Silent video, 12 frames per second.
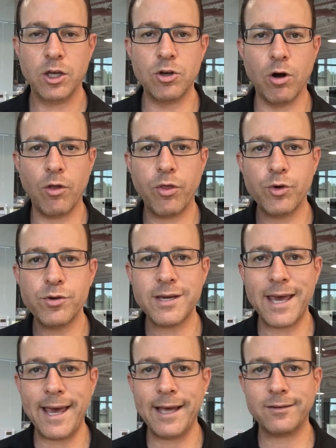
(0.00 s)
Although you
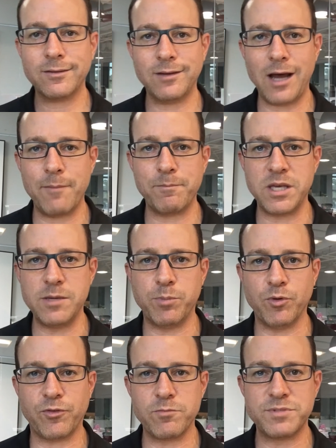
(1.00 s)
can't stop
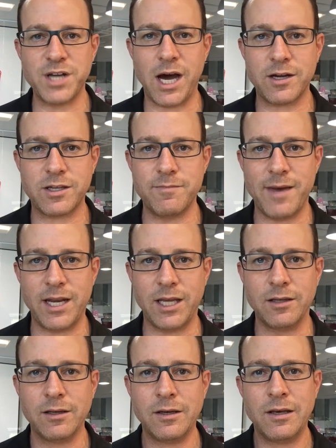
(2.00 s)
people from documenting